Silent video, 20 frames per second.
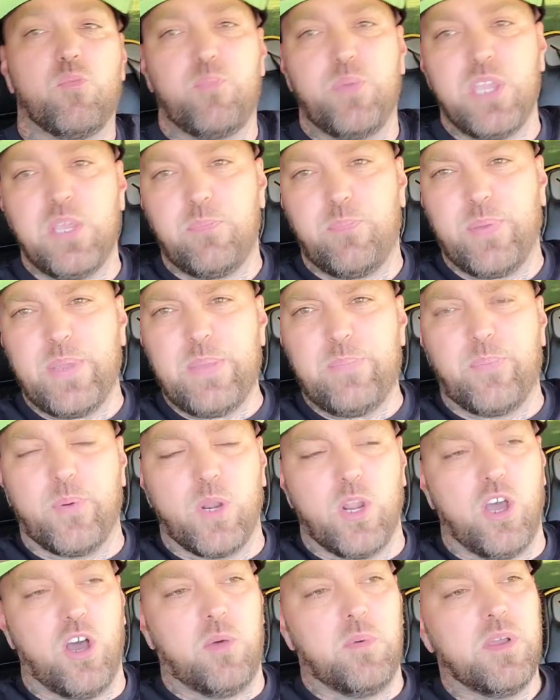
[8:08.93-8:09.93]
beat
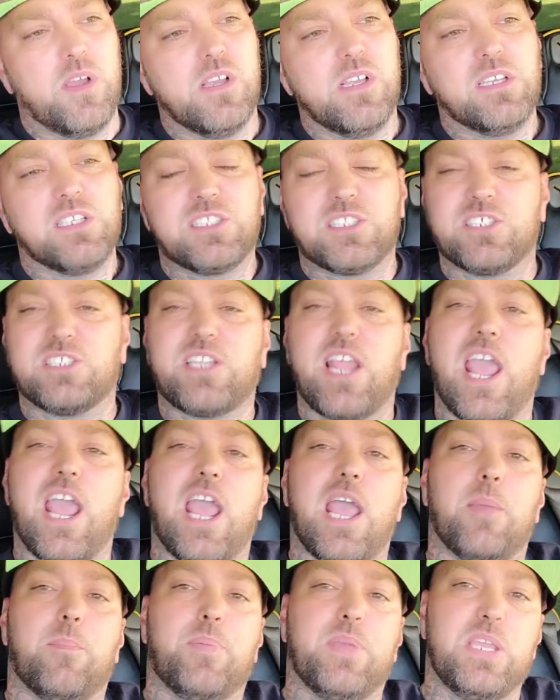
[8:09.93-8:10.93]
people up,
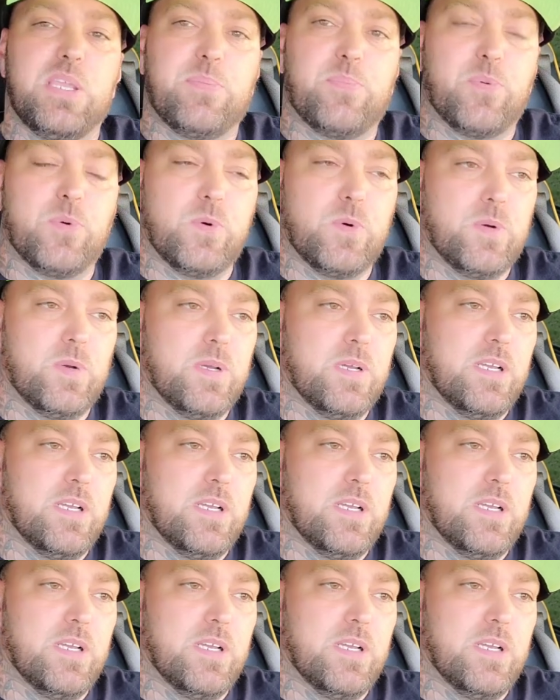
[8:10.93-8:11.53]
stab people.